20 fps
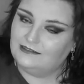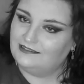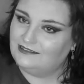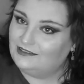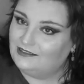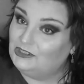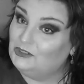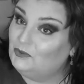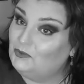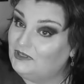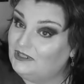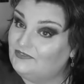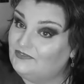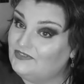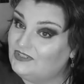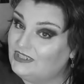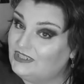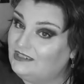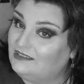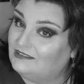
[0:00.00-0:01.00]
You will have
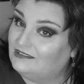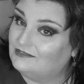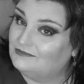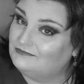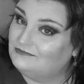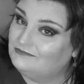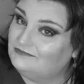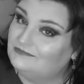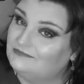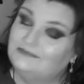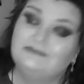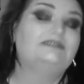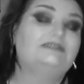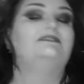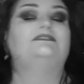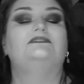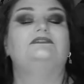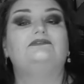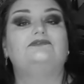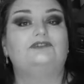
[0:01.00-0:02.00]
seen
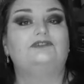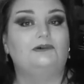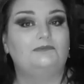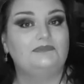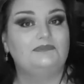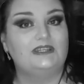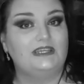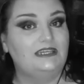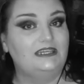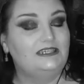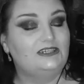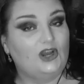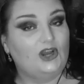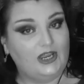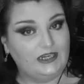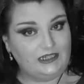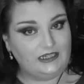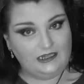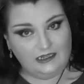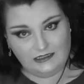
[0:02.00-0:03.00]
from the
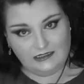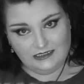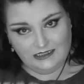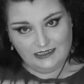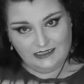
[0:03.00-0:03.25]
title